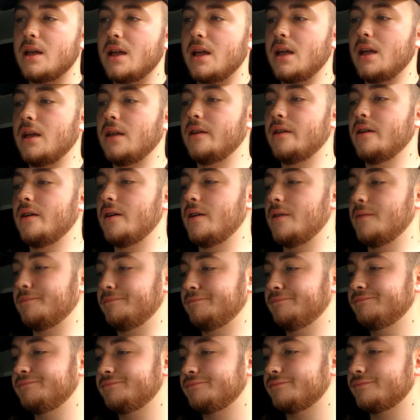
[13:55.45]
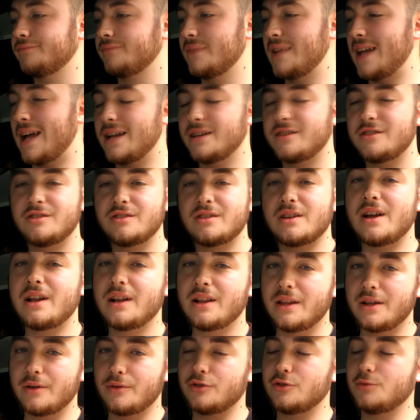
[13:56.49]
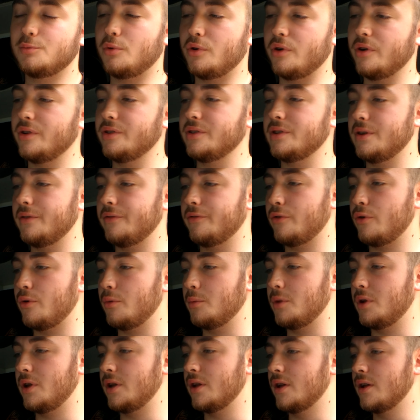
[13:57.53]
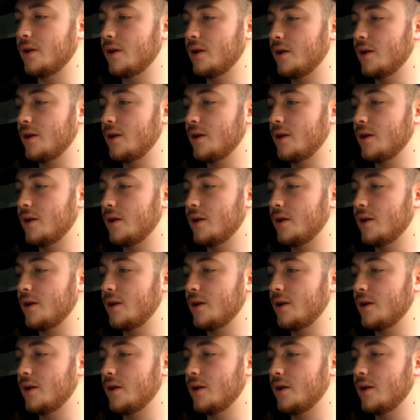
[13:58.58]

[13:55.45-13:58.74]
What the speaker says: and that just kind of like spoils it for me,